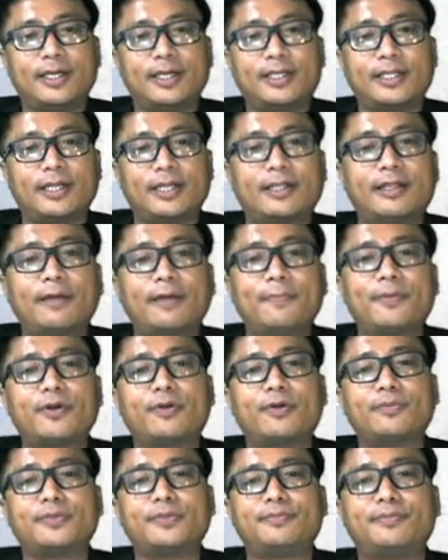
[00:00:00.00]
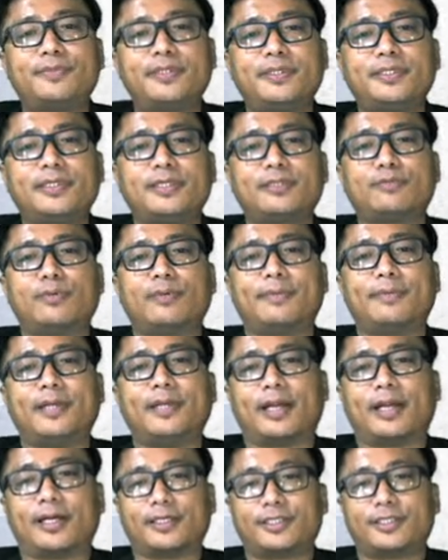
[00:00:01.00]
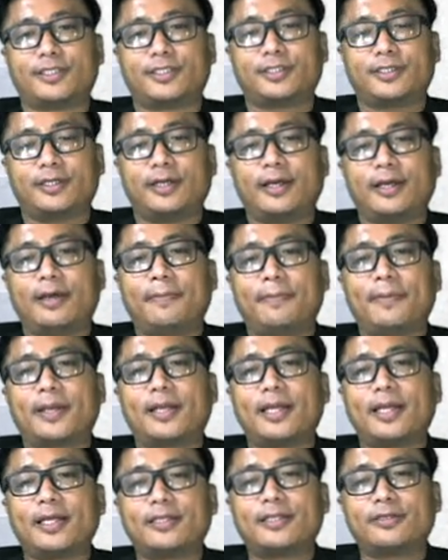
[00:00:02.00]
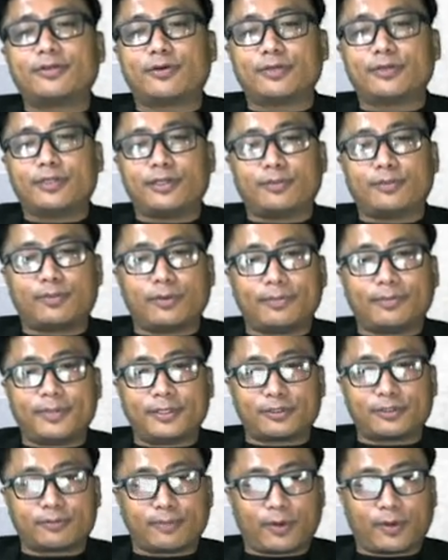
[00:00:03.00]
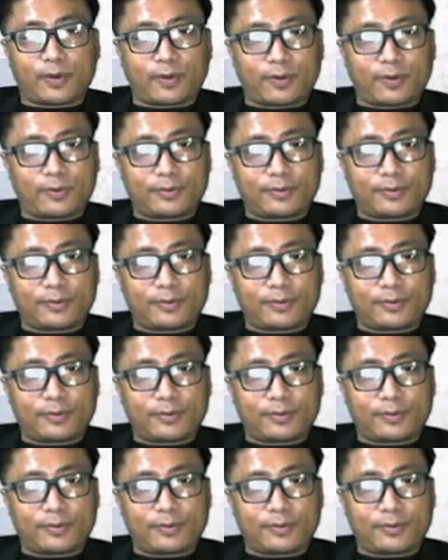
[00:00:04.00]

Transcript: the number of species will be large, but later on it will be small.